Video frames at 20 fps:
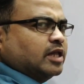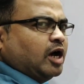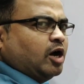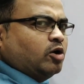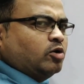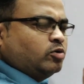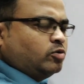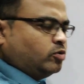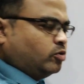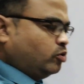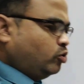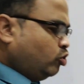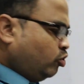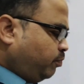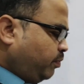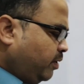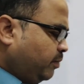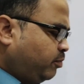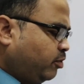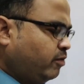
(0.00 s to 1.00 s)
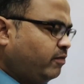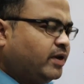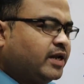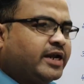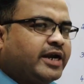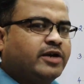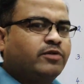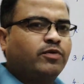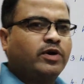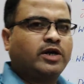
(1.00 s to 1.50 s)
Now, you people
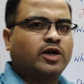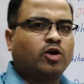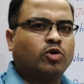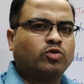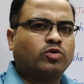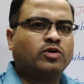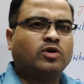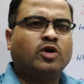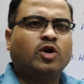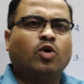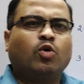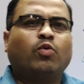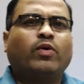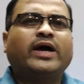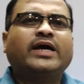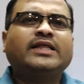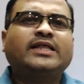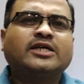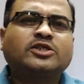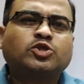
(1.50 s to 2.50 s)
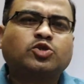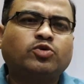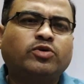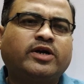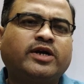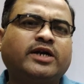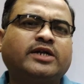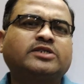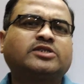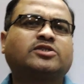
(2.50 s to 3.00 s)
will get one doubt. Why the
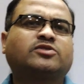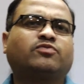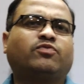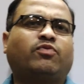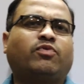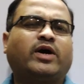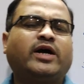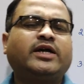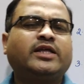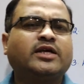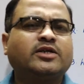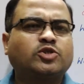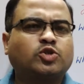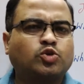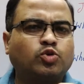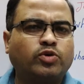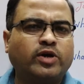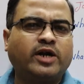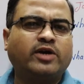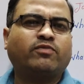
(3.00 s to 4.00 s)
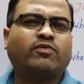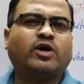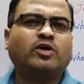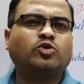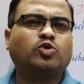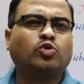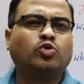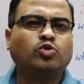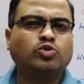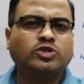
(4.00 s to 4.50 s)
student
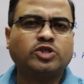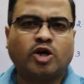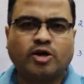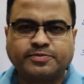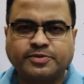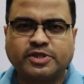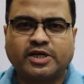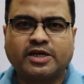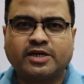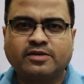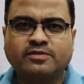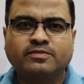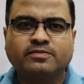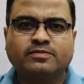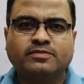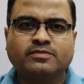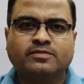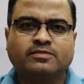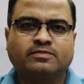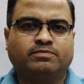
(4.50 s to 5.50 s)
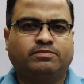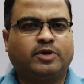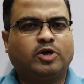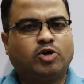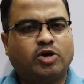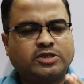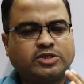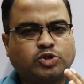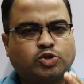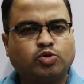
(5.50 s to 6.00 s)
want to do job, sir?
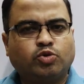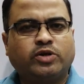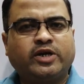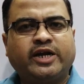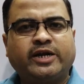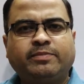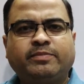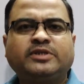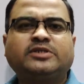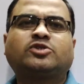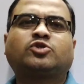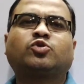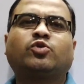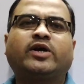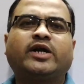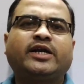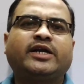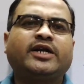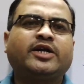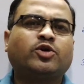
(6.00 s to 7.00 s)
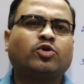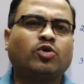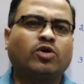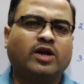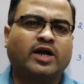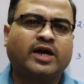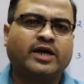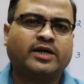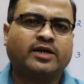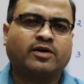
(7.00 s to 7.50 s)
Because student means student need to
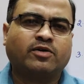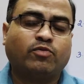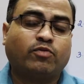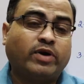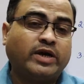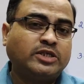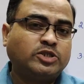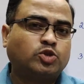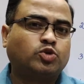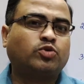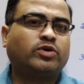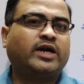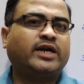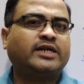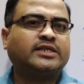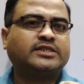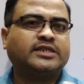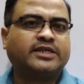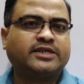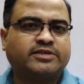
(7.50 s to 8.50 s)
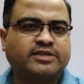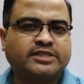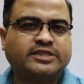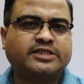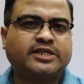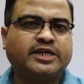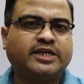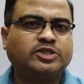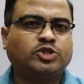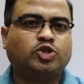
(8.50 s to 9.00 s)
learn. Why student is
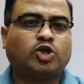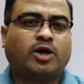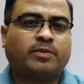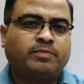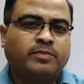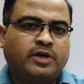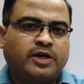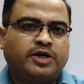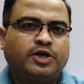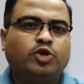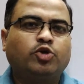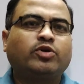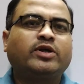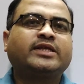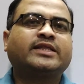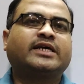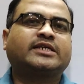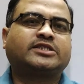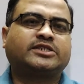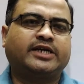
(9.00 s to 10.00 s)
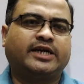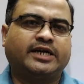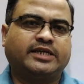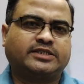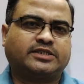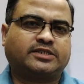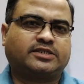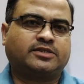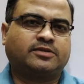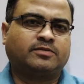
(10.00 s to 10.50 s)
interested in job during the
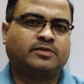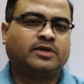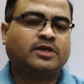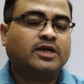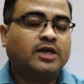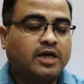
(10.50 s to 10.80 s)
studies?